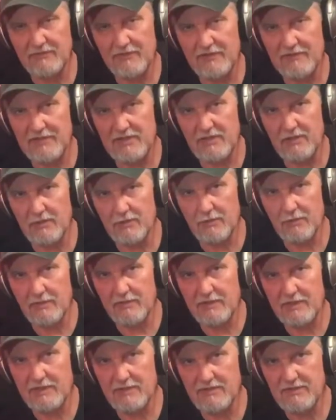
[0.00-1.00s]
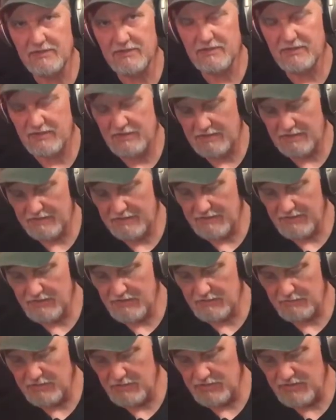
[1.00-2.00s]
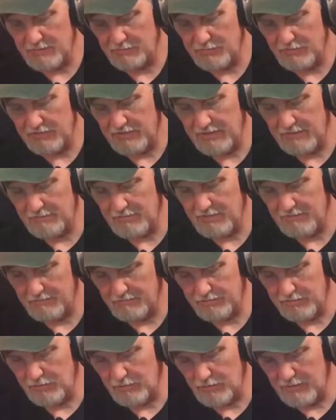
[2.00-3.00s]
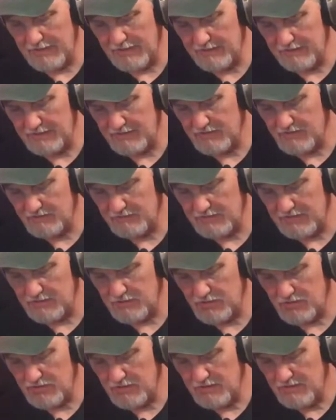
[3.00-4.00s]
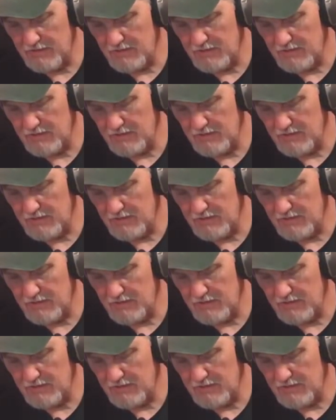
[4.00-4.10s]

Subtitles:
it's an Oak Griggs or a CRL switch I put in, but pro quality switch.